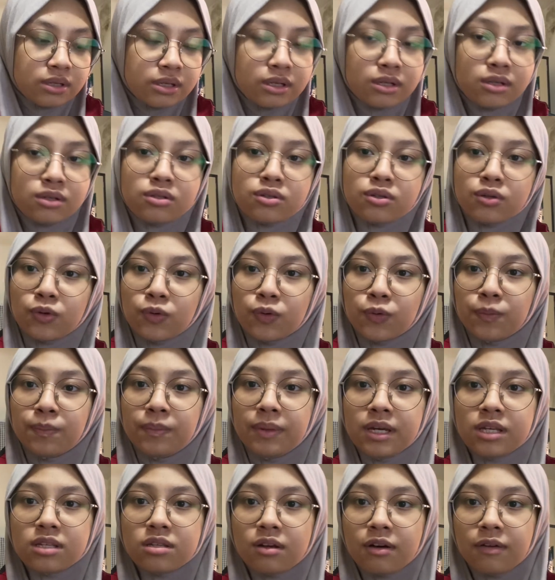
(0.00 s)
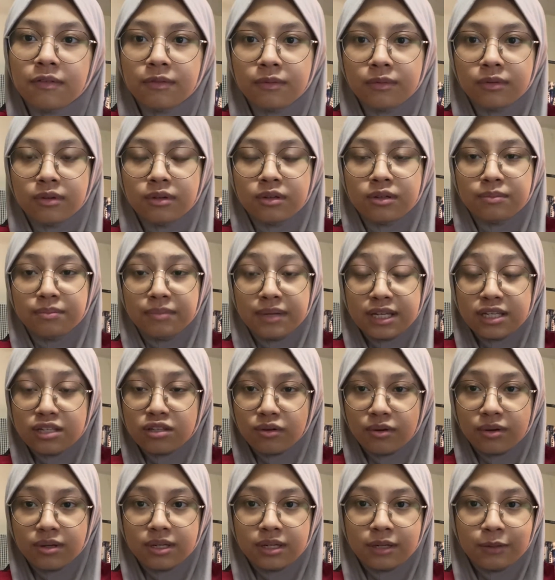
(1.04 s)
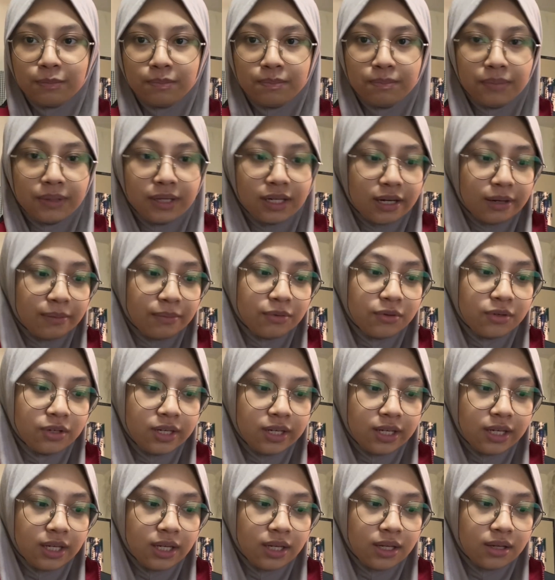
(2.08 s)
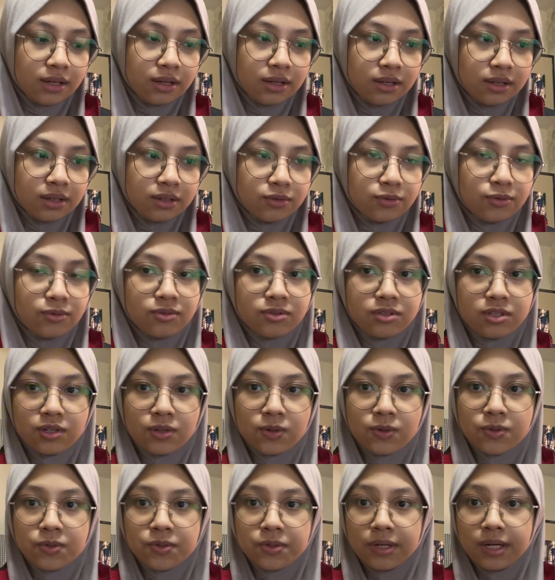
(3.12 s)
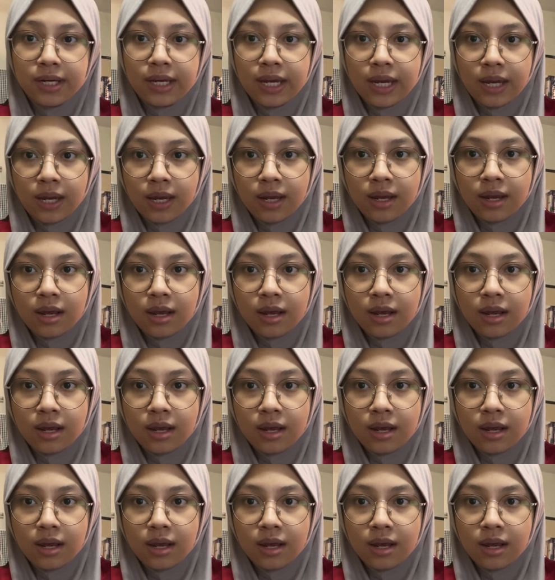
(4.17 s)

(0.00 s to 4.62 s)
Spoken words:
So based on the PWD 203A,